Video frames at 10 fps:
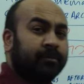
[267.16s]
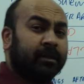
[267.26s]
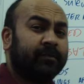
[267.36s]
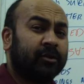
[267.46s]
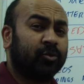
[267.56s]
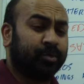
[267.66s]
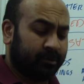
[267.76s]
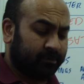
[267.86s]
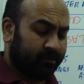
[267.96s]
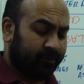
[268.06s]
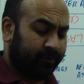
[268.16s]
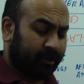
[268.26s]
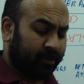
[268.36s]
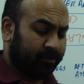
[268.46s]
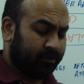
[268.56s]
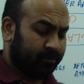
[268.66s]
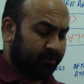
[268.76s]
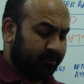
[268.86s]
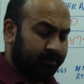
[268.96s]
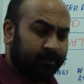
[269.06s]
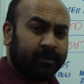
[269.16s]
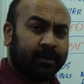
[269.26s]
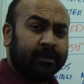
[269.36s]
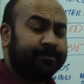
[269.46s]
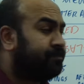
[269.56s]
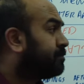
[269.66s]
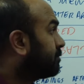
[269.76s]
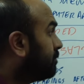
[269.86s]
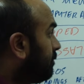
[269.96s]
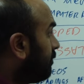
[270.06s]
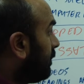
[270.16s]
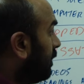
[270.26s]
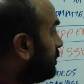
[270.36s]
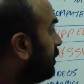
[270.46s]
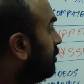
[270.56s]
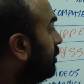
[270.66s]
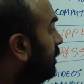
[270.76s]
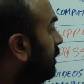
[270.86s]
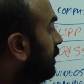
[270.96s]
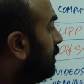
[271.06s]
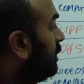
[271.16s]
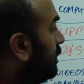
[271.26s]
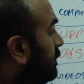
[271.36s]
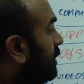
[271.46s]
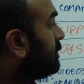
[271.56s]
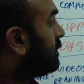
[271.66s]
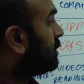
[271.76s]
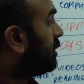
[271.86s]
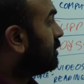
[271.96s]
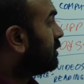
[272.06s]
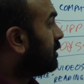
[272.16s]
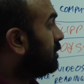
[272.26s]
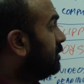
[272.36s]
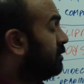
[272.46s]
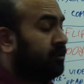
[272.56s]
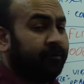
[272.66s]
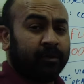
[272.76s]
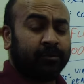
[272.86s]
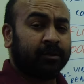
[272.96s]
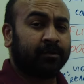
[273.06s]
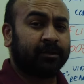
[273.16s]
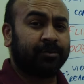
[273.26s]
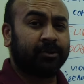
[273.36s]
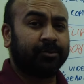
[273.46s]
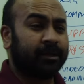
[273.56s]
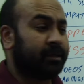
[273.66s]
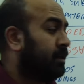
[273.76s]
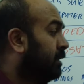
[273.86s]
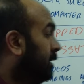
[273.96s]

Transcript: will be that open for now, right? So that's the structure of what we are going to be doing.